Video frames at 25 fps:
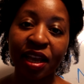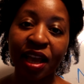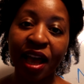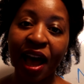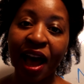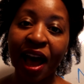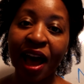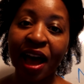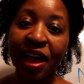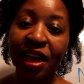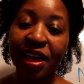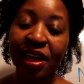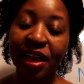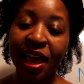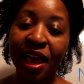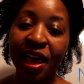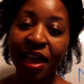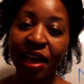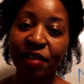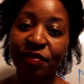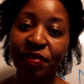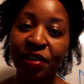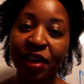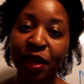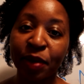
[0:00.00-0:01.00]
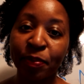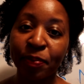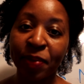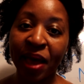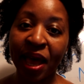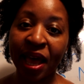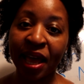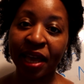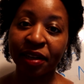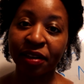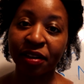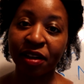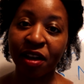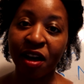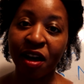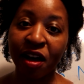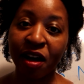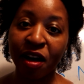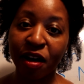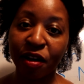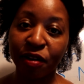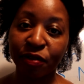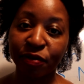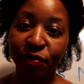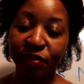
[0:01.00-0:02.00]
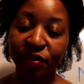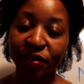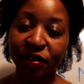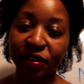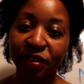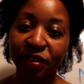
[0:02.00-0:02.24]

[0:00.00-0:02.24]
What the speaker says: I have a bad cough.